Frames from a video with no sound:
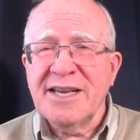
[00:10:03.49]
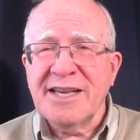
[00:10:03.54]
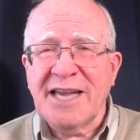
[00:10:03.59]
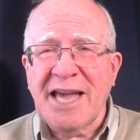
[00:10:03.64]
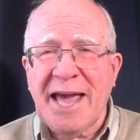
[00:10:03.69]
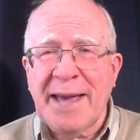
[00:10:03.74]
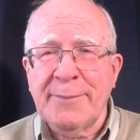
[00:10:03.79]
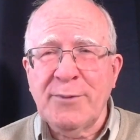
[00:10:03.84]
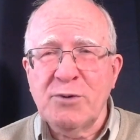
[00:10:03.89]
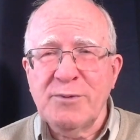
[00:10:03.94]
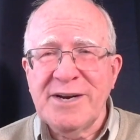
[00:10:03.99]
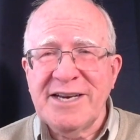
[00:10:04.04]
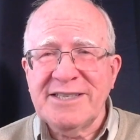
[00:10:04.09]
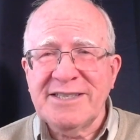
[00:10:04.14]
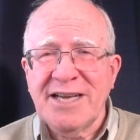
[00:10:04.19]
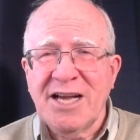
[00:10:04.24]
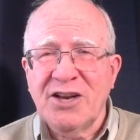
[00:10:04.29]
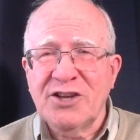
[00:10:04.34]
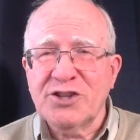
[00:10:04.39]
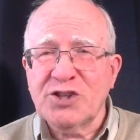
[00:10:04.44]
Gamma ray
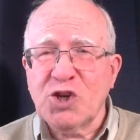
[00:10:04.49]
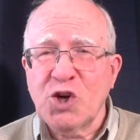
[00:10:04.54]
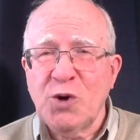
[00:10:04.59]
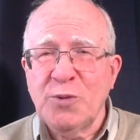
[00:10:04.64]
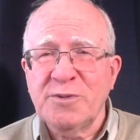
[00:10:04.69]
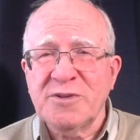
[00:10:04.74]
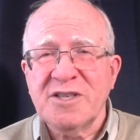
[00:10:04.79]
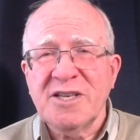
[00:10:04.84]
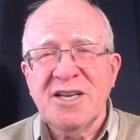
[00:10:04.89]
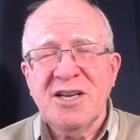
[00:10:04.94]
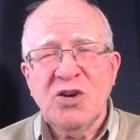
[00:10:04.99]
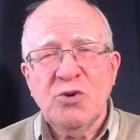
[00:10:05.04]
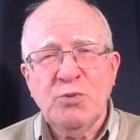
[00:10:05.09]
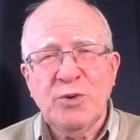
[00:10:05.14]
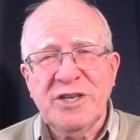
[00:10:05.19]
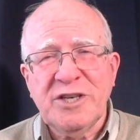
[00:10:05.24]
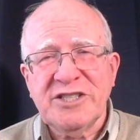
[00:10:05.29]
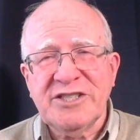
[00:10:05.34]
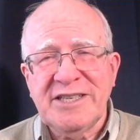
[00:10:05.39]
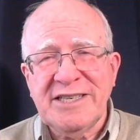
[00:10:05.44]
telescopes,
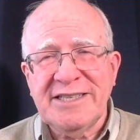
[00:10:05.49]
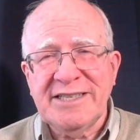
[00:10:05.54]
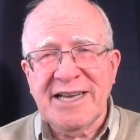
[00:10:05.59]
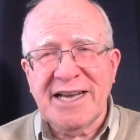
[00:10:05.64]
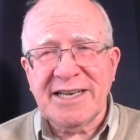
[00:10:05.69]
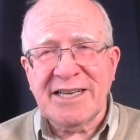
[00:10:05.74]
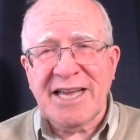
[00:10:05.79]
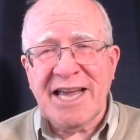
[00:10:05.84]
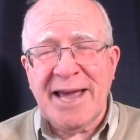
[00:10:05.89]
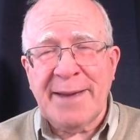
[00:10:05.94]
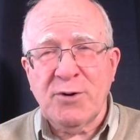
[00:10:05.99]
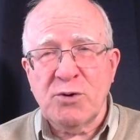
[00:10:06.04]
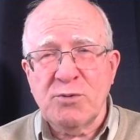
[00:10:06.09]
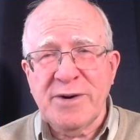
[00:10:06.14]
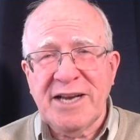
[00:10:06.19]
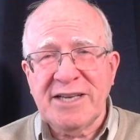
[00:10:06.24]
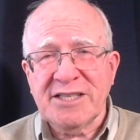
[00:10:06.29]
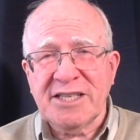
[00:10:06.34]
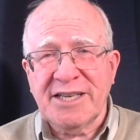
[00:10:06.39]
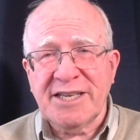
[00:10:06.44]
which detect gamma
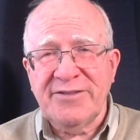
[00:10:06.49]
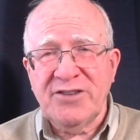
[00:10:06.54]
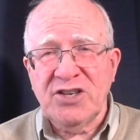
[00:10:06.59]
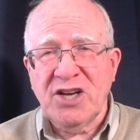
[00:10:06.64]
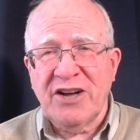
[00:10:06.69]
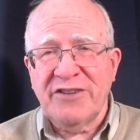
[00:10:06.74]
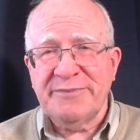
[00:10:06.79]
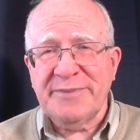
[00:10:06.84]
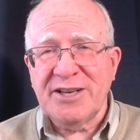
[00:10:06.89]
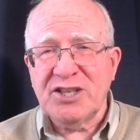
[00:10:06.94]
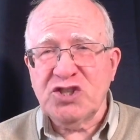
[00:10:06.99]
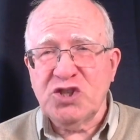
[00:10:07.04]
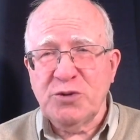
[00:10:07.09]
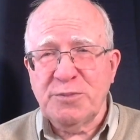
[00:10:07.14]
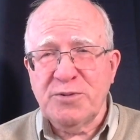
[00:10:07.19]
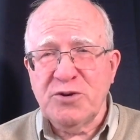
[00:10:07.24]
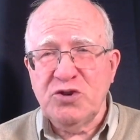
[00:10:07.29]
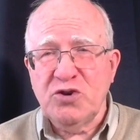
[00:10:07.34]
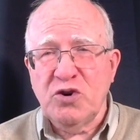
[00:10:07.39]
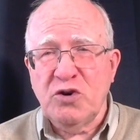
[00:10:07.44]
rays given off by
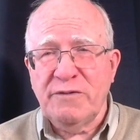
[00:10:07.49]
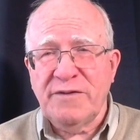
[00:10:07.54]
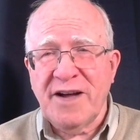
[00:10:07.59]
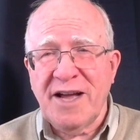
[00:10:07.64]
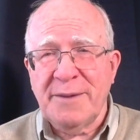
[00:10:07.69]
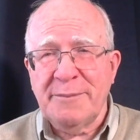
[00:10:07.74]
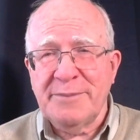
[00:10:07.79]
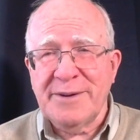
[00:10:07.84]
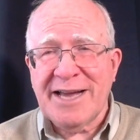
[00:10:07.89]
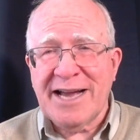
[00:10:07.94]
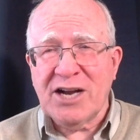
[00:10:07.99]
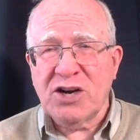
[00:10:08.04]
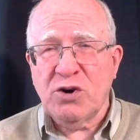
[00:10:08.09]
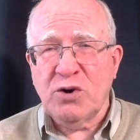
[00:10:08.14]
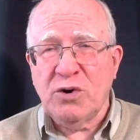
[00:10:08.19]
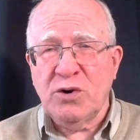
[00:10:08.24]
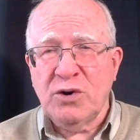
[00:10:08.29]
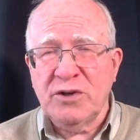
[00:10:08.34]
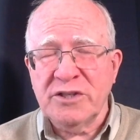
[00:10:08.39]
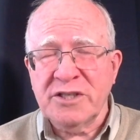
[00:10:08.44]
supernovae and black
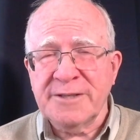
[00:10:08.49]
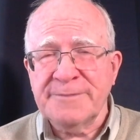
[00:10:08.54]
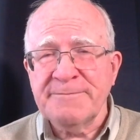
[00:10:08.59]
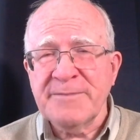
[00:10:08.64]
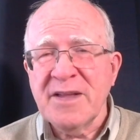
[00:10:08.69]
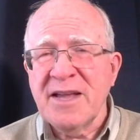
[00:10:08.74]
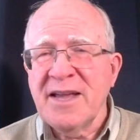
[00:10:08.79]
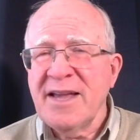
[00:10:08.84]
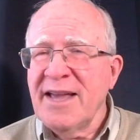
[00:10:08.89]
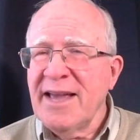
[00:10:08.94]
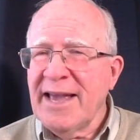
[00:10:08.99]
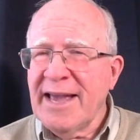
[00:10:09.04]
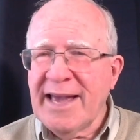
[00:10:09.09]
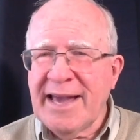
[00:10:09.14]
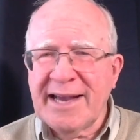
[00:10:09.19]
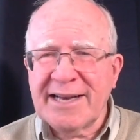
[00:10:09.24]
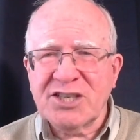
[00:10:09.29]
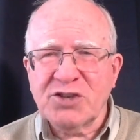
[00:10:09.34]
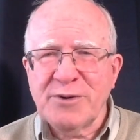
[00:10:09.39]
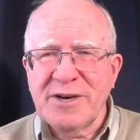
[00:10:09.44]
holes.
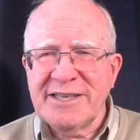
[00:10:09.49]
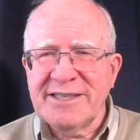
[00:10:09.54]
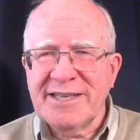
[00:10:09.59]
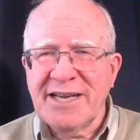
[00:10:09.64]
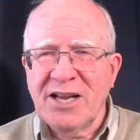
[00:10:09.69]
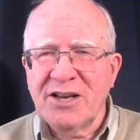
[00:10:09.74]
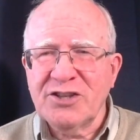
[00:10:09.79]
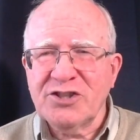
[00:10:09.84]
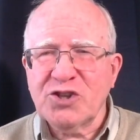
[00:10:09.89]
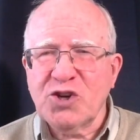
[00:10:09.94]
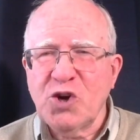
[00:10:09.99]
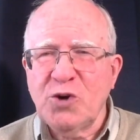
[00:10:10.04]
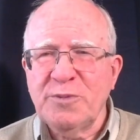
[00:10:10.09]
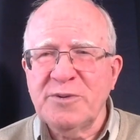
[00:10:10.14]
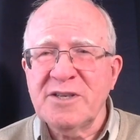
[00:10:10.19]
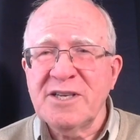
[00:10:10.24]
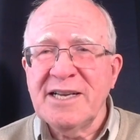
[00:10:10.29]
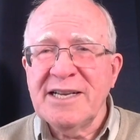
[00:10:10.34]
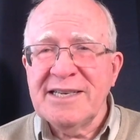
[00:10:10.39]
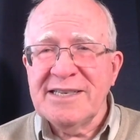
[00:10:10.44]
X-ray
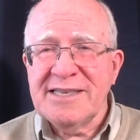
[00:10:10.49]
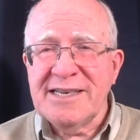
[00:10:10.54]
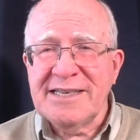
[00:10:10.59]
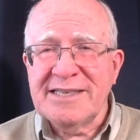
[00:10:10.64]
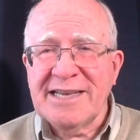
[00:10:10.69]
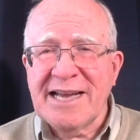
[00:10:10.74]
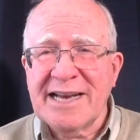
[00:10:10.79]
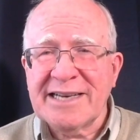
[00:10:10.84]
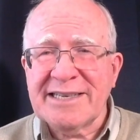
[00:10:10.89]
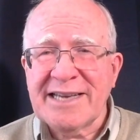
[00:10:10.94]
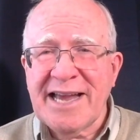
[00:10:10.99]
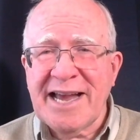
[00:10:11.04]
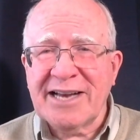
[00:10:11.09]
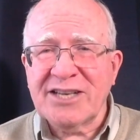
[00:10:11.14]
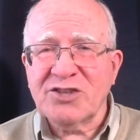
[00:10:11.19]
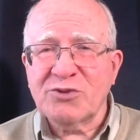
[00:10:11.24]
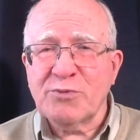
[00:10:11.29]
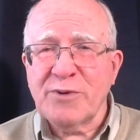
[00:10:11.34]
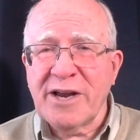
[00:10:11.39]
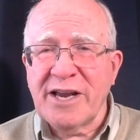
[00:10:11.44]
telescopes detect
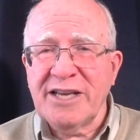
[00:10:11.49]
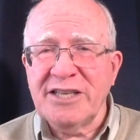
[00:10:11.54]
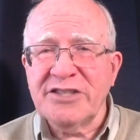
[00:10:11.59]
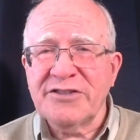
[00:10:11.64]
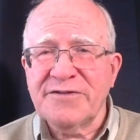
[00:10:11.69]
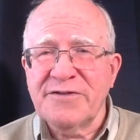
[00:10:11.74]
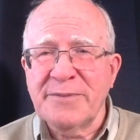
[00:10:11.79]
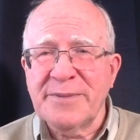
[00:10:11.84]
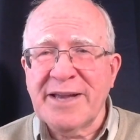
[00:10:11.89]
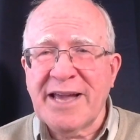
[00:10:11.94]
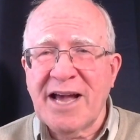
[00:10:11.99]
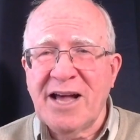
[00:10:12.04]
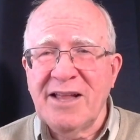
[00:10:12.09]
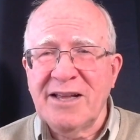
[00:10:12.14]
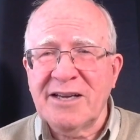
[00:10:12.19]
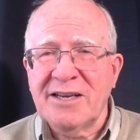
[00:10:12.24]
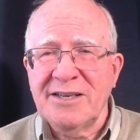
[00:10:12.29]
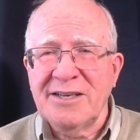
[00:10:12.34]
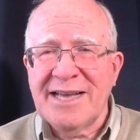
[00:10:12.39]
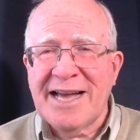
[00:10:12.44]
X-rays from
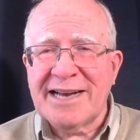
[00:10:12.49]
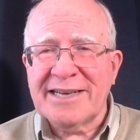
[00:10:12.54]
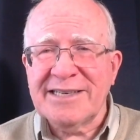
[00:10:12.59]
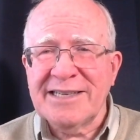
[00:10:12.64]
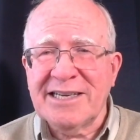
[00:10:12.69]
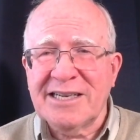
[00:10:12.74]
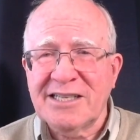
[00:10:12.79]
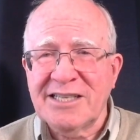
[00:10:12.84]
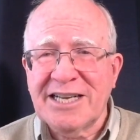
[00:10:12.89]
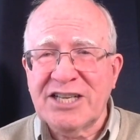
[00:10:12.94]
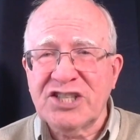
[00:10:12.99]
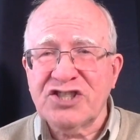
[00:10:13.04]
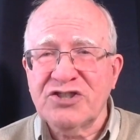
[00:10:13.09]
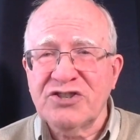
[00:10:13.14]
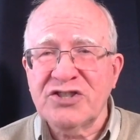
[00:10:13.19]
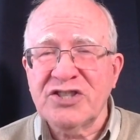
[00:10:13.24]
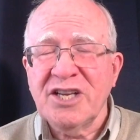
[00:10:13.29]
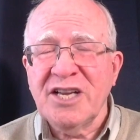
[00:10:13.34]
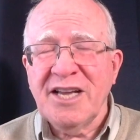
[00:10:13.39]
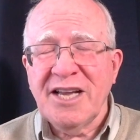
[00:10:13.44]
gal galactic
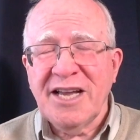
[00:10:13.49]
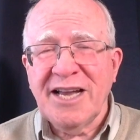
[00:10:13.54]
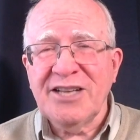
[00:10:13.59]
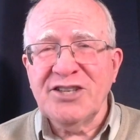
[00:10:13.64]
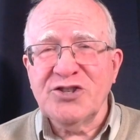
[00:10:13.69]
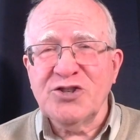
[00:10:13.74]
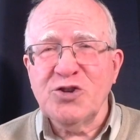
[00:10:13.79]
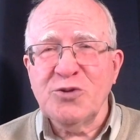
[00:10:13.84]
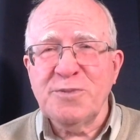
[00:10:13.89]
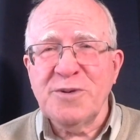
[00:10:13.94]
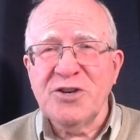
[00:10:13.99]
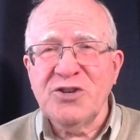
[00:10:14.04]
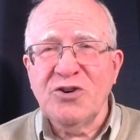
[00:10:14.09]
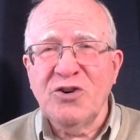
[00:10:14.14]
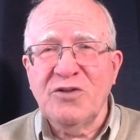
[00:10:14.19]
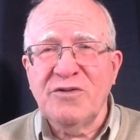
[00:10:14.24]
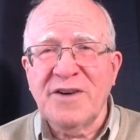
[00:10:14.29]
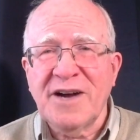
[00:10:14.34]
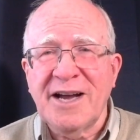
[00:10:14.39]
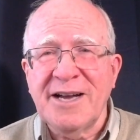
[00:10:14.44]
clusters and
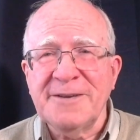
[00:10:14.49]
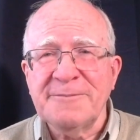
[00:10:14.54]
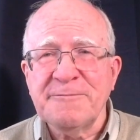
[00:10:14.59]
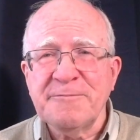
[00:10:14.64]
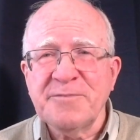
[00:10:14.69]
supernovae.